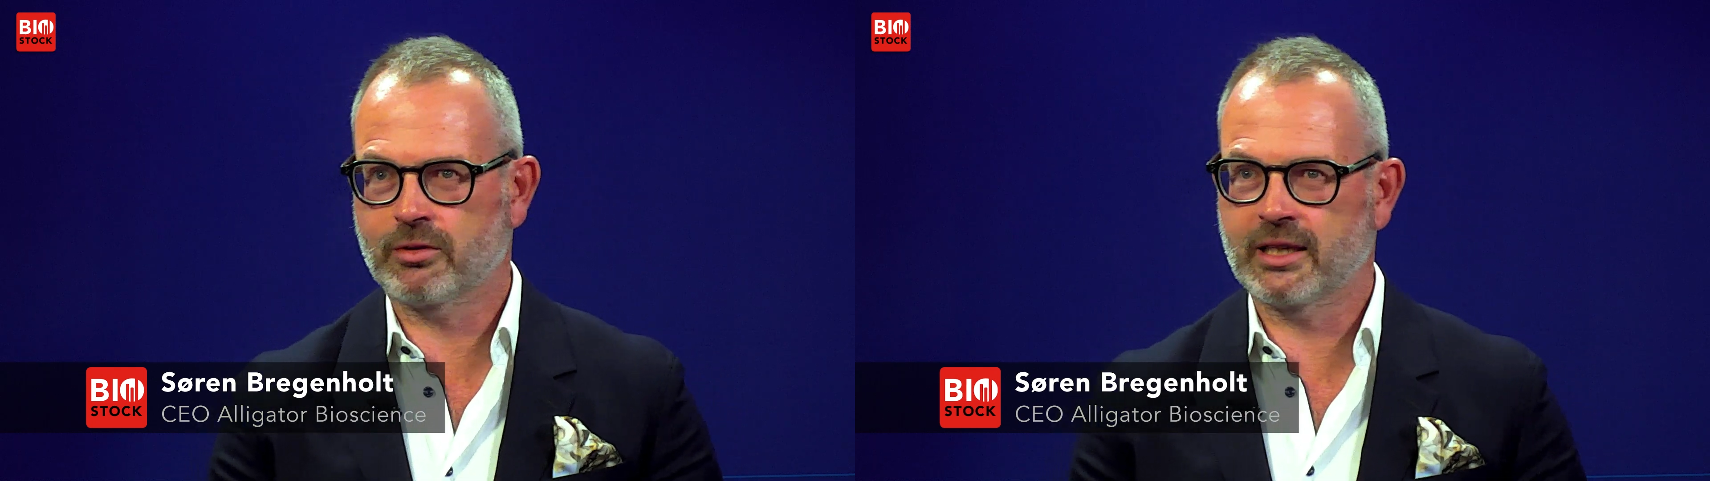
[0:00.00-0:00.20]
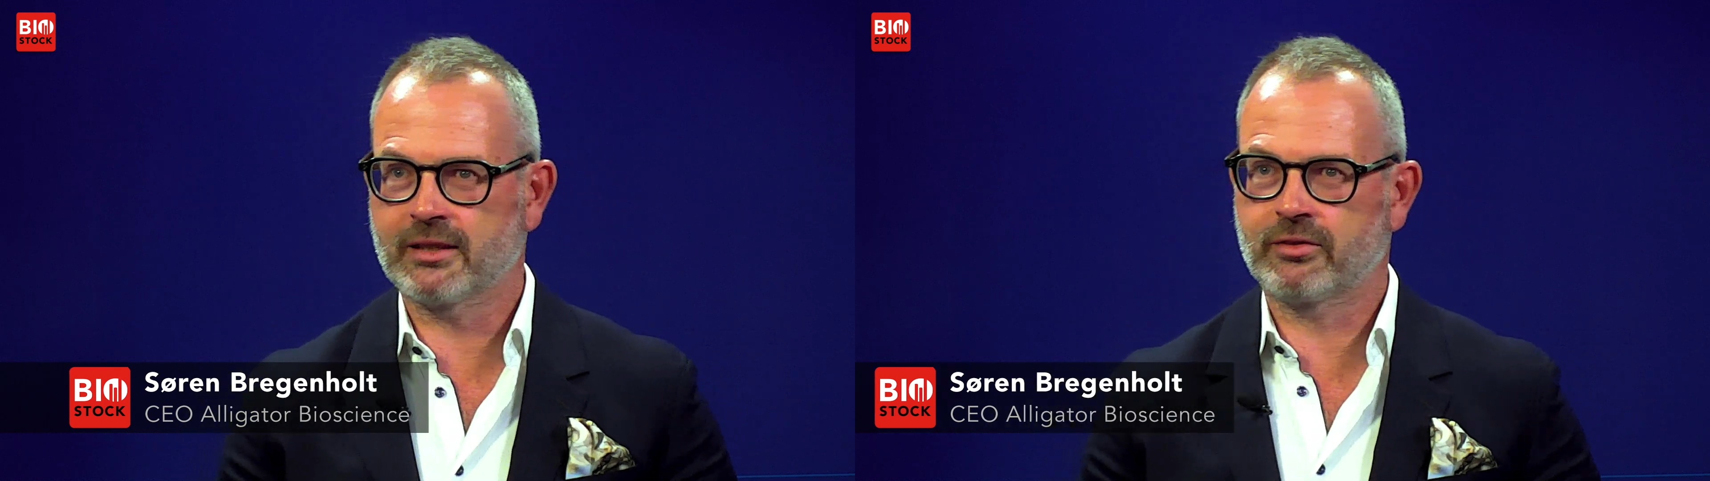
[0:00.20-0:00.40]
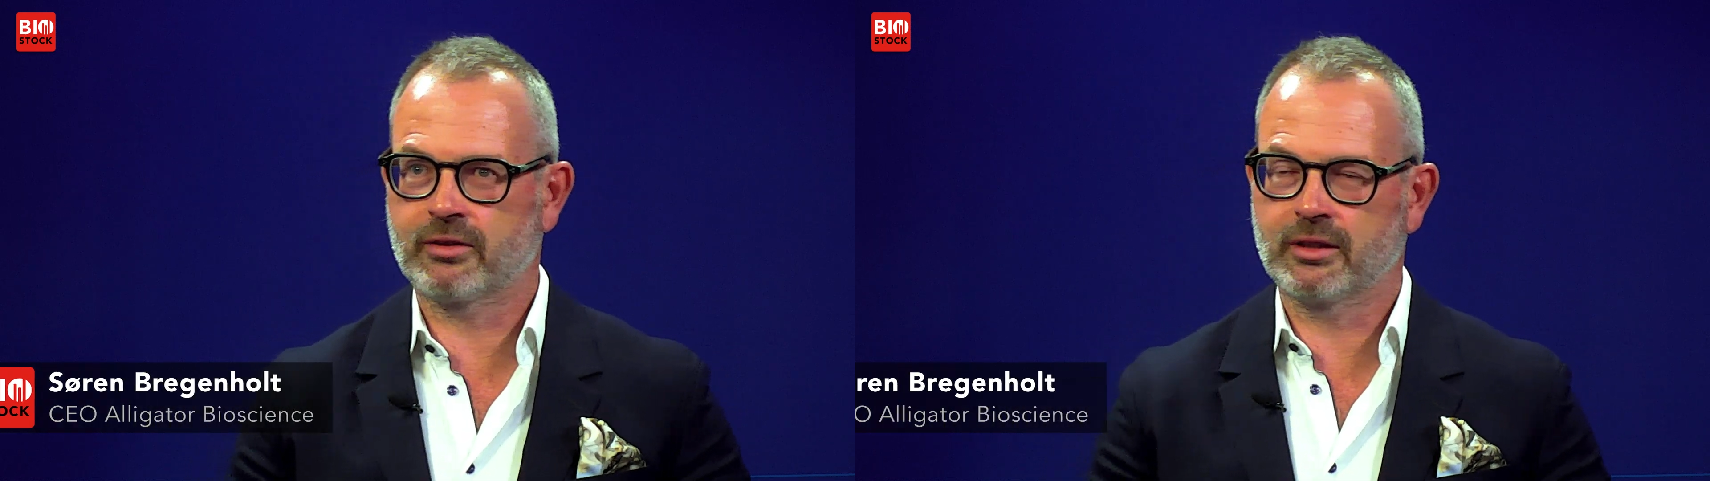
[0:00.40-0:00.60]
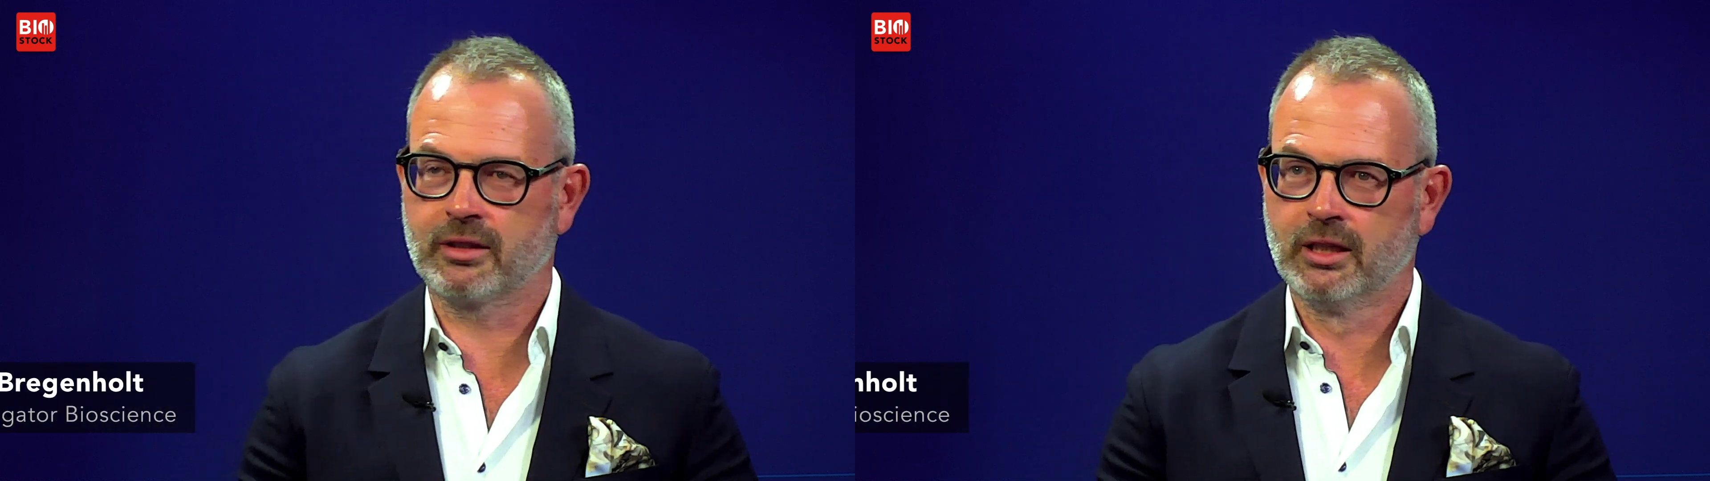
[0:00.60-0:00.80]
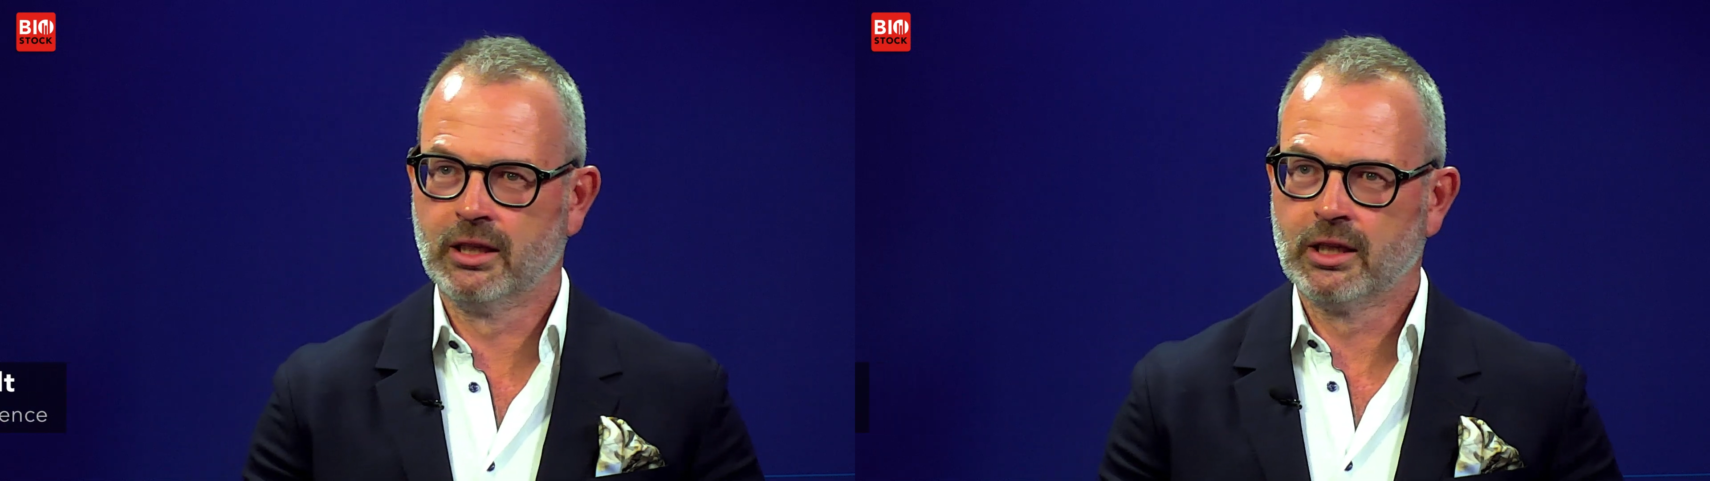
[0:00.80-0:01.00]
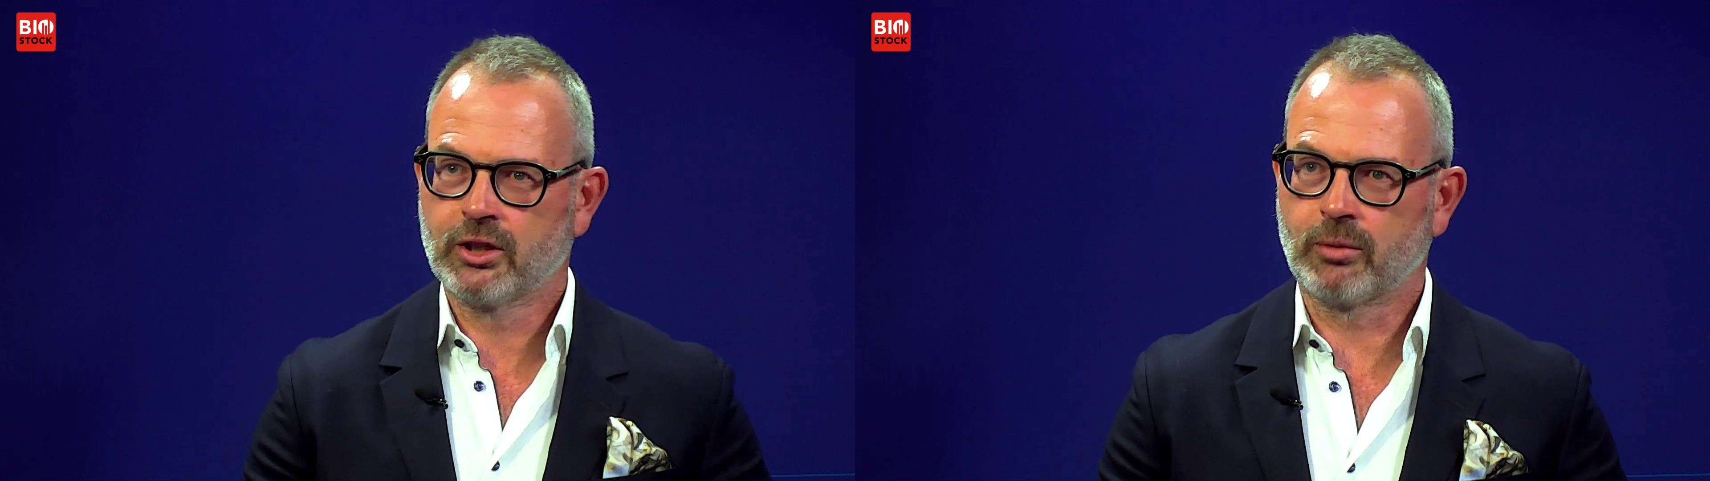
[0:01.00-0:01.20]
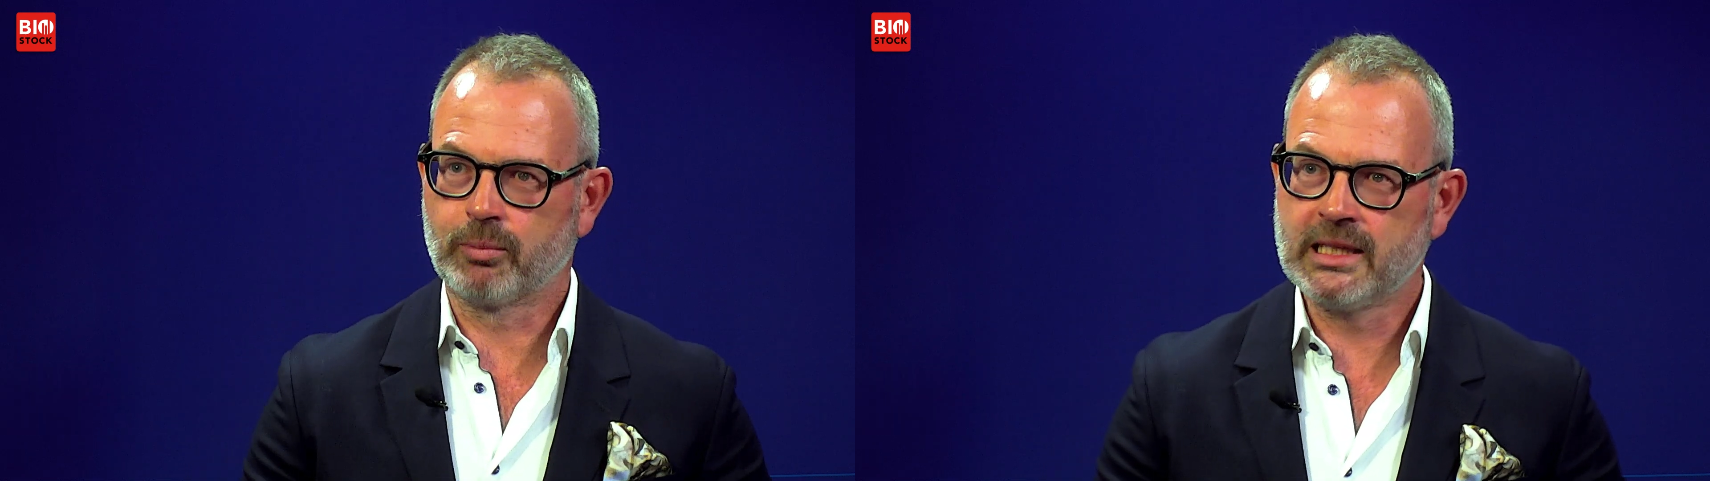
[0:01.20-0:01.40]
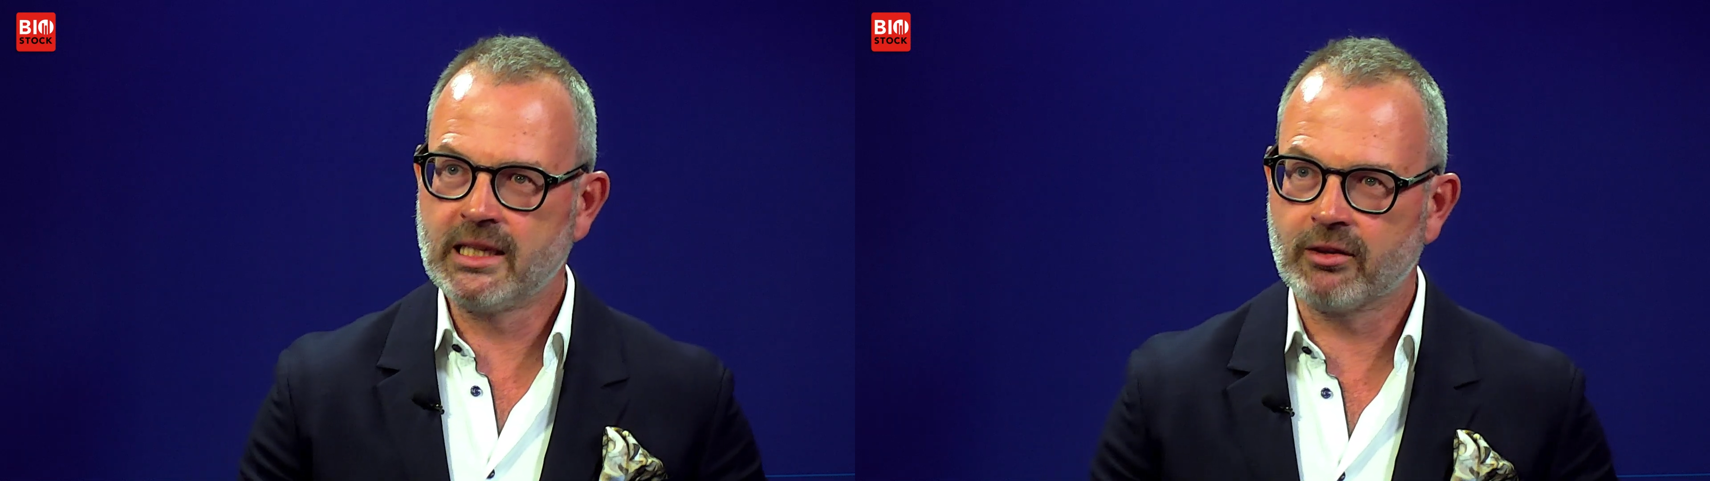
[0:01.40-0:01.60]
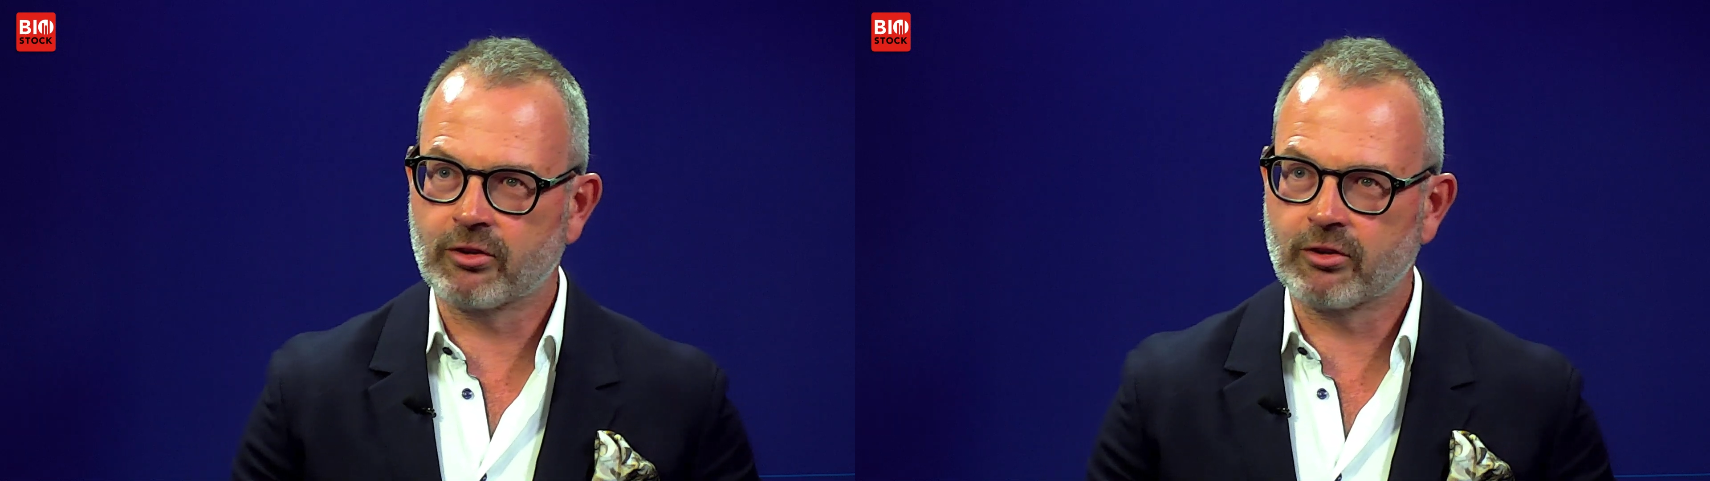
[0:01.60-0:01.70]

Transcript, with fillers: So that's uh, completing